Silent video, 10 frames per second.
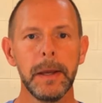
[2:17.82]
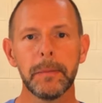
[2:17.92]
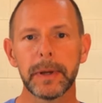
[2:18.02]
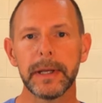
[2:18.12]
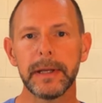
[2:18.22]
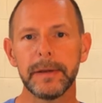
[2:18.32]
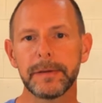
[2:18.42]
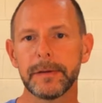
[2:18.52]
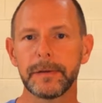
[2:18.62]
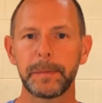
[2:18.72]
But it is
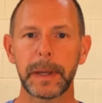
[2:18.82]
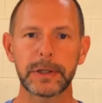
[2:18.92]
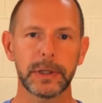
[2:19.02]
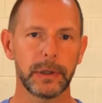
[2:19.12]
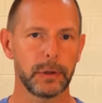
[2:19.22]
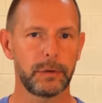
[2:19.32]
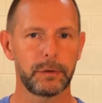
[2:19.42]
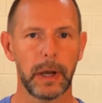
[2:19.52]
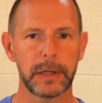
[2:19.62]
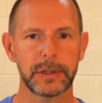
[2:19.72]
an especially good
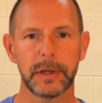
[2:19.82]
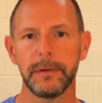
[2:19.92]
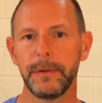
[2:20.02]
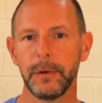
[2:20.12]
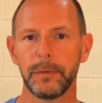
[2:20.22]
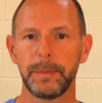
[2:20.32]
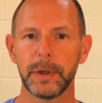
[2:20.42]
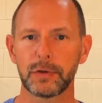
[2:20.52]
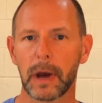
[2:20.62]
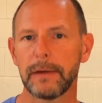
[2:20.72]
stretch if you have
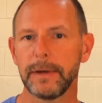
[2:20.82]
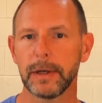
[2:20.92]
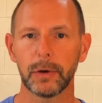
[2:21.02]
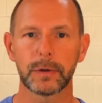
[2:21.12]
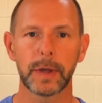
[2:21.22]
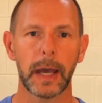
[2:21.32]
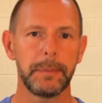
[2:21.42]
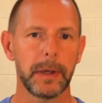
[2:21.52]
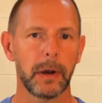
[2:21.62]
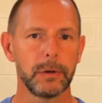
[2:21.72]
been driving or
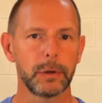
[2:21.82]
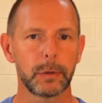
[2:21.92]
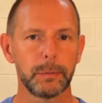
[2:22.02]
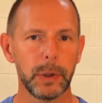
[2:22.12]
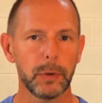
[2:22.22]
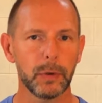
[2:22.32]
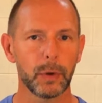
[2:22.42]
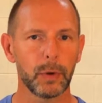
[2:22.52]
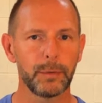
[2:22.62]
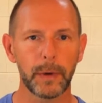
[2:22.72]
typing on your
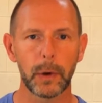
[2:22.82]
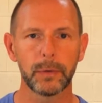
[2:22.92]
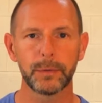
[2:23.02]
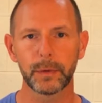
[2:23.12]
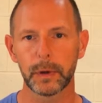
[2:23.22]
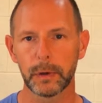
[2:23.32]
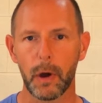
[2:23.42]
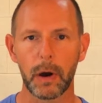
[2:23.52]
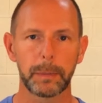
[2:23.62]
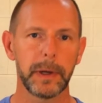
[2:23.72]
computer or phone for a
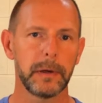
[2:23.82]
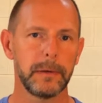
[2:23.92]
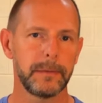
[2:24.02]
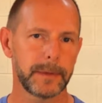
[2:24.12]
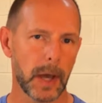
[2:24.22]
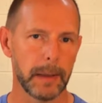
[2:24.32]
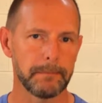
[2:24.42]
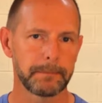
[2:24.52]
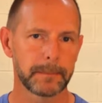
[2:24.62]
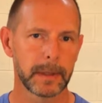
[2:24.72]
long period of time.
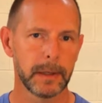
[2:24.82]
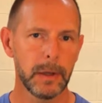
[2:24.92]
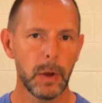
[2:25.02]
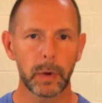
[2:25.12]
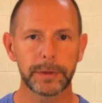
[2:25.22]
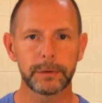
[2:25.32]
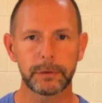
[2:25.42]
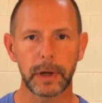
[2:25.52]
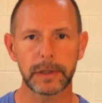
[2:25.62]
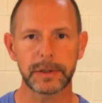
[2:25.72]
What the
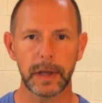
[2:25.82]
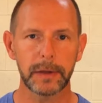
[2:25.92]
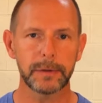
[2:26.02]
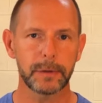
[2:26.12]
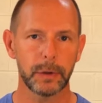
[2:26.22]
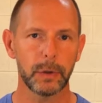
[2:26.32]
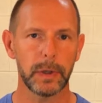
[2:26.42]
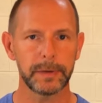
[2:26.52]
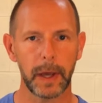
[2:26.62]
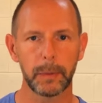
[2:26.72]
stretch does do
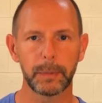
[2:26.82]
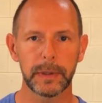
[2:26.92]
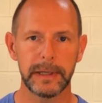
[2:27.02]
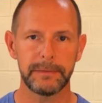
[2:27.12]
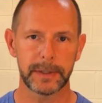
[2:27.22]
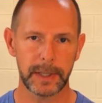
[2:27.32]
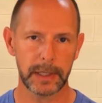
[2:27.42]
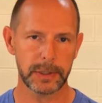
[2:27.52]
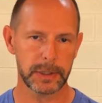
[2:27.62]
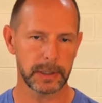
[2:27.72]
is help relieve the
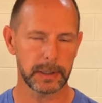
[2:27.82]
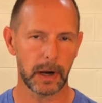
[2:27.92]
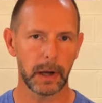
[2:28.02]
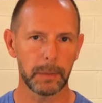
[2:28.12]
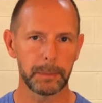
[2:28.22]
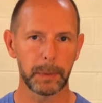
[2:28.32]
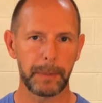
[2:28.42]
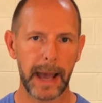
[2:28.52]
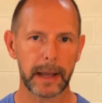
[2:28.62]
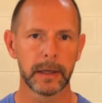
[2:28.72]
tension in our upper
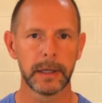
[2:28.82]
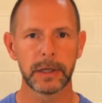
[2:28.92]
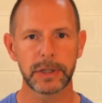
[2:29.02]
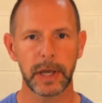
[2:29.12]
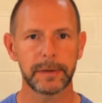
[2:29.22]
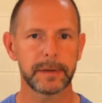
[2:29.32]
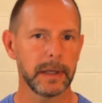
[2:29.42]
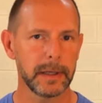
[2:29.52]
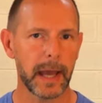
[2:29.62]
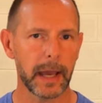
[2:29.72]
back, chest,
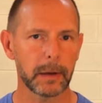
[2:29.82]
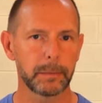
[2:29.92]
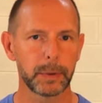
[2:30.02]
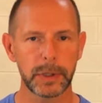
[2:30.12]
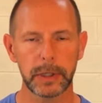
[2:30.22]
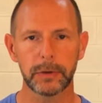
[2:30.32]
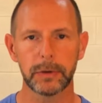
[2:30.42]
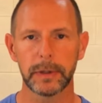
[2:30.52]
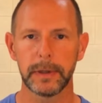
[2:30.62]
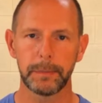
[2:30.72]
and neck,
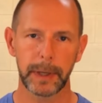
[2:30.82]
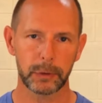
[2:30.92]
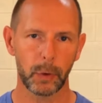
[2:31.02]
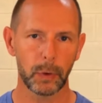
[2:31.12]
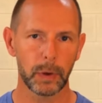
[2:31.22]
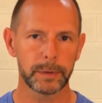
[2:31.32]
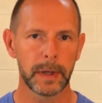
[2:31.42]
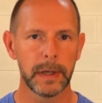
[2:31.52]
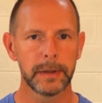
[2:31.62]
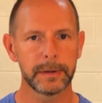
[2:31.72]
particularly the pectorals,
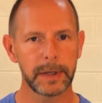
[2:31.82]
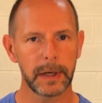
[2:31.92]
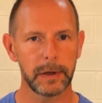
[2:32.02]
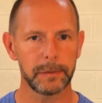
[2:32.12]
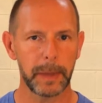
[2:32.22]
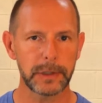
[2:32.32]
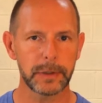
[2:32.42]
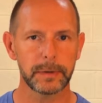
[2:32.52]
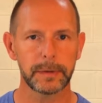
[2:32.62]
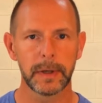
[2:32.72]
the teres
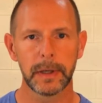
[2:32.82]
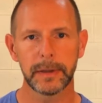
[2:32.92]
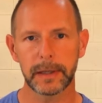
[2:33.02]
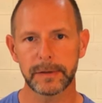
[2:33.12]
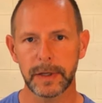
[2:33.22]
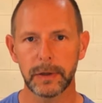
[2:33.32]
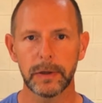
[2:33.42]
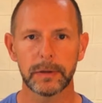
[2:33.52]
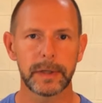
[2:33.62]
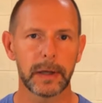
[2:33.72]
majors, the
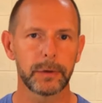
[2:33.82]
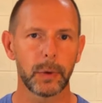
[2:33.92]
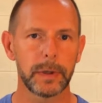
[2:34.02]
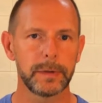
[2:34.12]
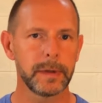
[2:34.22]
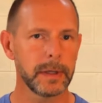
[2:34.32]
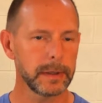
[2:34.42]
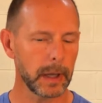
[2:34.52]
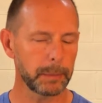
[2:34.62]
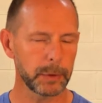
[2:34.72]
anterior deltoids,
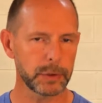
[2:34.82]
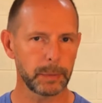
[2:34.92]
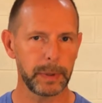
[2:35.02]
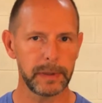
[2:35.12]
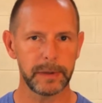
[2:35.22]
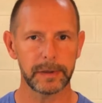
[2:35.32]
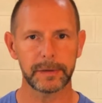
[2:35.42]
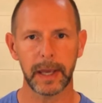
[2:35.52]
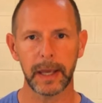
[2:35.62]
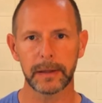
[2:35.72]
the upper
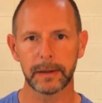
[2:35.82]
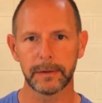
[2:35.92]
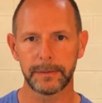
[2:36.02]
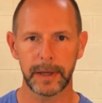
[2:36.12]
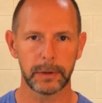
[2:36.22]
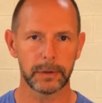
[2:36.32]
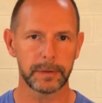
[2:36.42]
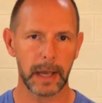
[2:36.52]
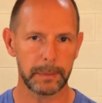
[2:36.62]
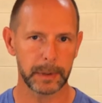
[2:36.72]
trapezius, and the levator
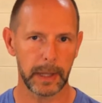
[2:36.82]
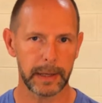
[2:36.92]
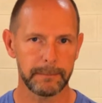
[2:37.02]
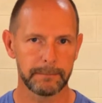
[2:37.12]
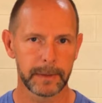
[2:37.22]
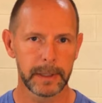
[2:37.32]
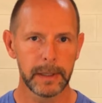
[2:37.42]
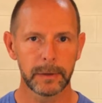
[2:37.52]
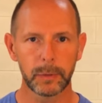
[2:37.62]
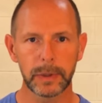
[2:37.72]
scapulae.
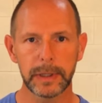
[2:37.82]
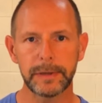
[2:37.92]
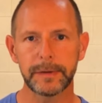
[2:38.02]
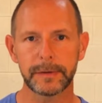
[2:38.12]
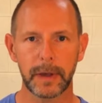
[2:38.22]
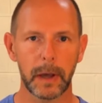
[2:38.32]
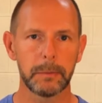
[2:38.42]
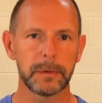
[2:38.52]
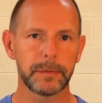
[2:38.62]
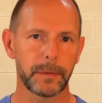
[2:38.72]
The releases
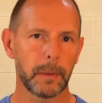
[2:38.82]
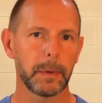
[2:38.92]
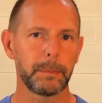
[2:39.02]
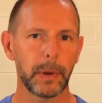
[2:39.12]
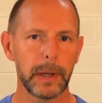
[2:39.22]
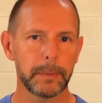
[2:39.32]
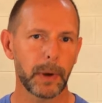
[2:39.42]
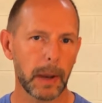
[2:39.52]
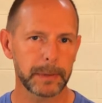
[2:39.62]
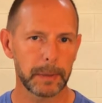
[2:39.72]
comes from being
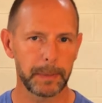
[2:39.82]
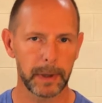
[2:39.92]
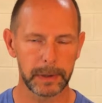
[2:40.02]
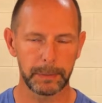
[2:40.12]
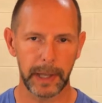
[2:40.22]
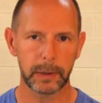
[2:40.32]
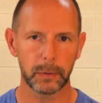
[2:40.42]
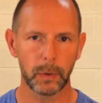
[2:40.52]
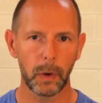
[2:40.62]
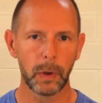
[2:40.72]
propped up on the blanket
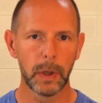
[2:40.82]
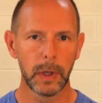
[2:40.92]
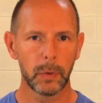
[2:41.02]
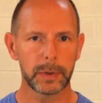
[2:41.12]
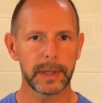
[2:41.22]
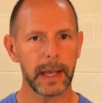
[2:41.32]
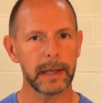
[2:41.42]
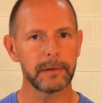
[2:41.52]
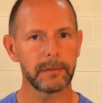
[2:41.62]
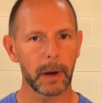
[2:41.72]
roll with the
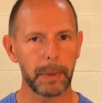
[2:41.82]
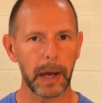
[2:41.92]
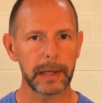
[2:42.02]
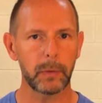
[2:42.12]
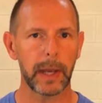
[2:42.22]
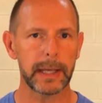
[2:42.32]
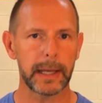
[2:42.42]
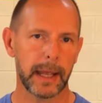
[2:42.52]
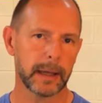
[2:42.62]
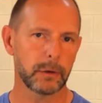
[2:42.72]
aid of our body weight
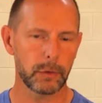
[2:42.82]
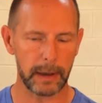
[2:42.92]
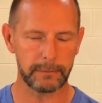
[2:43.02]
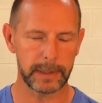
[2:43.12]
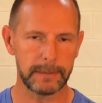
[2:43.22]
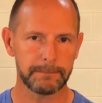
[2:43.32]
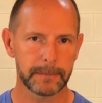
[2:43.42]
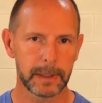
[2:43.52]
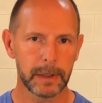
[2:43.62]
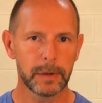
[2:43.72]
and gravity.
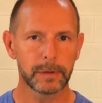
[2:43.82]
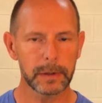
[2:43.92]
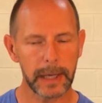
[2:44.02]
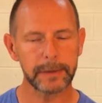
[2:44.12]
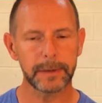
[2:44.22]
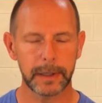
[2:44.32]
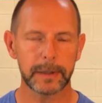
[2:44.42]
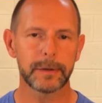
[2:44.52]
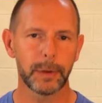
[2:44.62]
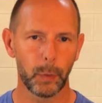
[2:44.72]
So let's
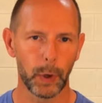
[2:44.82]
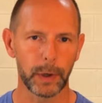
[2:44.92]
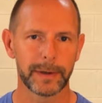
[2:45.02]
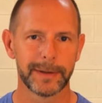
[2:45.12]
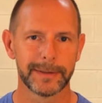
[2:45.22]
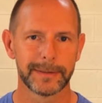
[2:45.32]
get to the work.